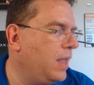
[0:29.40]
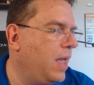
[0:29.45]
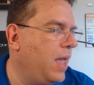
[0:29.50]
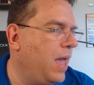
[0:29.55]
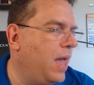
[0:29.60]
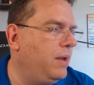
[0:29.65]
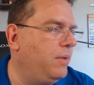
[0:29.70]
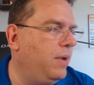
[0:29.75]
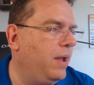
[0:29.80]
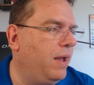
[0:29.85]

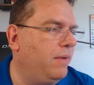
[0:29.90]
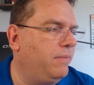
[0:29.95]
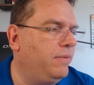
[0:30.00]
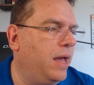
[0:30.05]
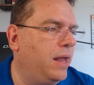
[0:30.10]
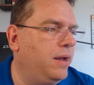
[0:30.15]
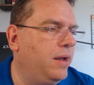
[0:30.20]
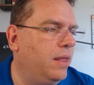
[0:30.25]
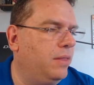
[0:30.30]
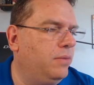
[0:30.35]
Anyway, I've
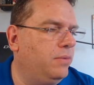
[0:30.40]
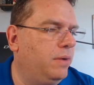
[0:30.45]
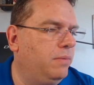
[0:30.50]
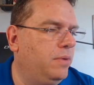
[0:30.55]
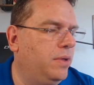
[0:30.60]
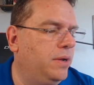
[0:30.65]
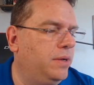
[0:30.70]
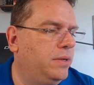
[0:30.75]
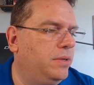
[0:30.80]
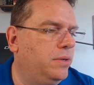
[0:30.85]
got another one I'm
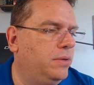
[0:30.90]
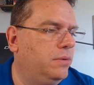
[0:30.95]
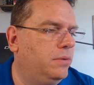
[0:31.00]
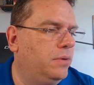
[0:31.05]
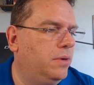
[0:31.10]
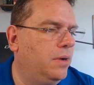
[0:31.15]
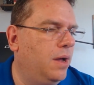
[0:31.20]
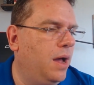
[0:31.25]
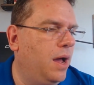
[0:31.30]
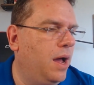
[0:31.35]
going to do.
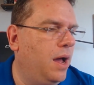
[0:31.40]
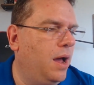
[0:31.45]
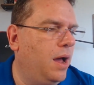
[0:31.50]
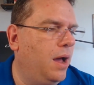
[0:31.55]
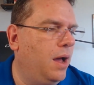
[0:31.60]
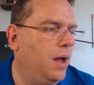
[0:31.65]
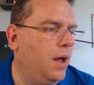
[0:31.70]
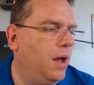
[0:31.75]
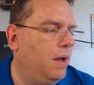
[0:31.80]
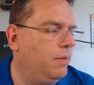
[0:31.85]
Uh,
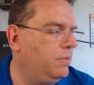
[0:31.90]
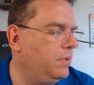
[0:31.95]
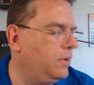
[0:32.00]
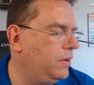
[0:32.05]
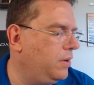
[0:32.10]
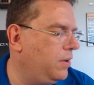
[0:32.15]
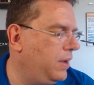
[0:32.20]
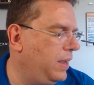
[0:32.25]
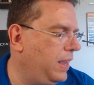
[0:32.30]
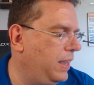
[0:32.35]
I'm going to
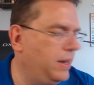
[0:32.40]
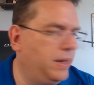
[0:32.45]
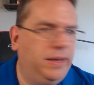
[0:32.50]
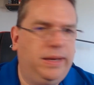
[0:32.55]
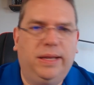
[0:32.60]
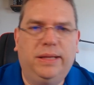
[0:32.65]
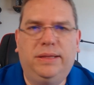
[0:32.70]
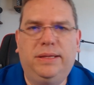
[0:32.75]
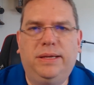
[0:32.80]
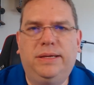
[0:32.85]
go ahead and
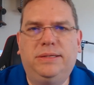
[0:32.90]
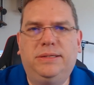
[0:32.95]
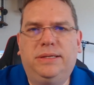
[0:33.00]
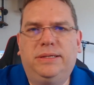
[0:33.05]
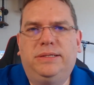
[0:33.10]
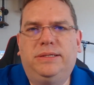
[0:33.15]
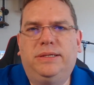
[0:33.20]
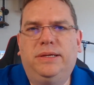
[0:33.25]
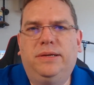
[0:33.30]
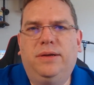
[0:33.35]
get these
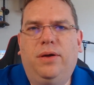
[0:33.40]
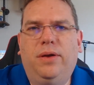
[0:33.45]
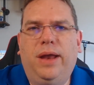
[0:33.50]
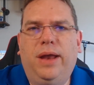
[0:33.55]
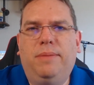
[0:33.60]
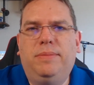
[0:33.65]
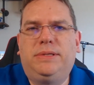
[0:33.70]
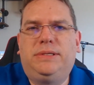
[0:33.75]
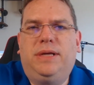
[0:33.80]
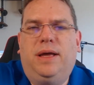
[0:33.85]
on
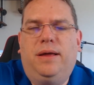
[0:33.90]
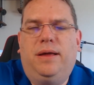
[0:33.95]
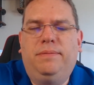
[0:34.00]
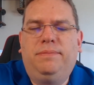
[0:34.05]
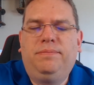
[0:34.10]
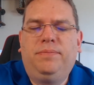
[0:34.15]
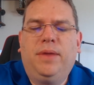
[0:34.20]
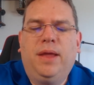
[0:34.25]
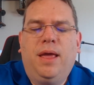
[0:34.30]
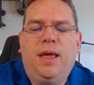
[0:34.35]
Amazon.
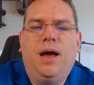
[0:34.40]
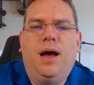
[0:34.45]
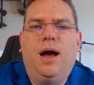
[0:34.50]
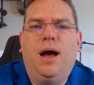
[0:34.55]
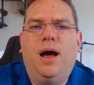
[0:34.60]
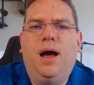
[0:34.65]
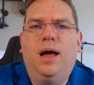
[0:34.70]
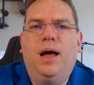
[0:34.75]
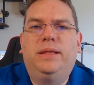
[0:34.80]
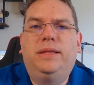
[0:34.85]

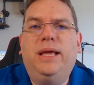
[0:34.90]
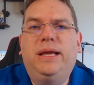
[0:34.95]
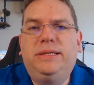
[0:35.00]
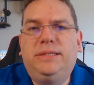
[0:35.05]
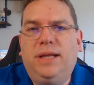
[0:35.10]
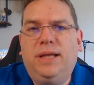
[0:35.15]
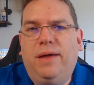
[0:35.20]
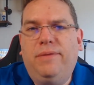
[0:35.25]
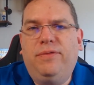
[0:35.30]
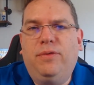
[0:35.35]
Uh, thanks
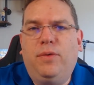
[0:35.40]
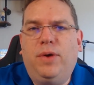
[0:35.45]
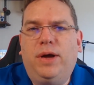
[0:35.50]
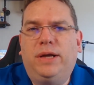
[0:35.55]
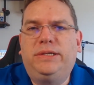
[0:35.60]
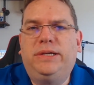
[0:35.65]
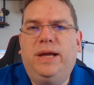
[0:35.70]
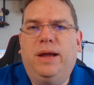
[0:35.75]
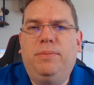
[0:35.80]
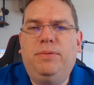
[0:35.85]
a lot for
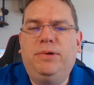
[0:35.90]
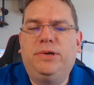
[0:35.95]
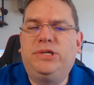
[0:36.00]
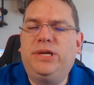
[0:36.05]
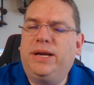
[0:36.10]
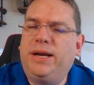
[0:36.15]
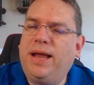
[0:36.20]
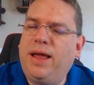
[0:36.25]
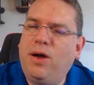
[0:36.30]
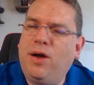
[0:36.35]
watching. I
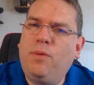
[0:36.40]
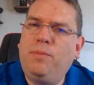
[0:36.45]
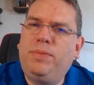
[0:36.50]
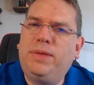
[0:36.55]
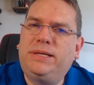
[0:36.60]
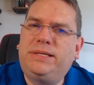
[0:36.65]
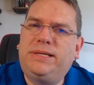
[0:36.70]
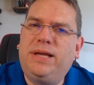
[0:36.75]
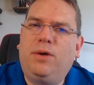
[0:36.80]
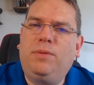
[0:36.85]
appreciate it. I hope
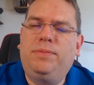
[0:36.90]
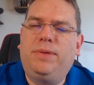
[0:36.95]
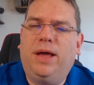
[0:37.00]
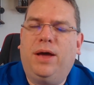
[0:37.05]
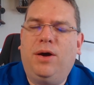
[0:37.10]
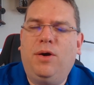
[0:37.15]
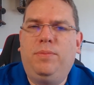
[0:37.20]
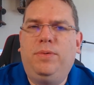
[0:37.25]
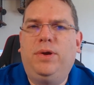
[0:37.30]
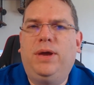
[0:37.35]
this helped. I
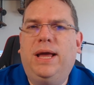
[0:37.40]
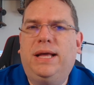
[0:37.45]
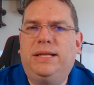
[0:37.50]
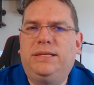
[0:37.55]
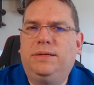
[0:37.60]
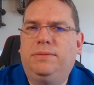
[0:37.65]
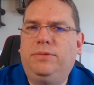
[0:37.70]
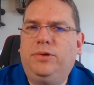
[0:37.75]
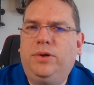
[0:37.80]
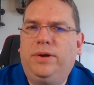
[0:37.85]
hope you got
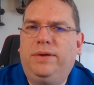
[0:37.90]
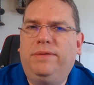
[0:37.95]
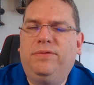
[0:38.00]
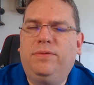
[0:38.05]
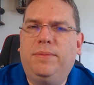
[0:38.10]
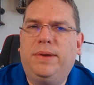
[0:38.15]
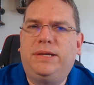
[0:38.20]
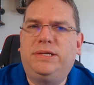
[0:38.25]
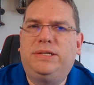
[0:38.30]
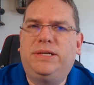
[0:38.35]
some good
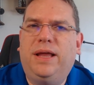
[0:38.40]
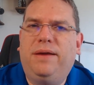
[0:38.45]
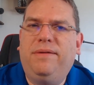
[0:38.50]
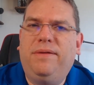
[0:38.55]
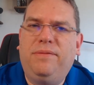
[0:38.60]
information out of it.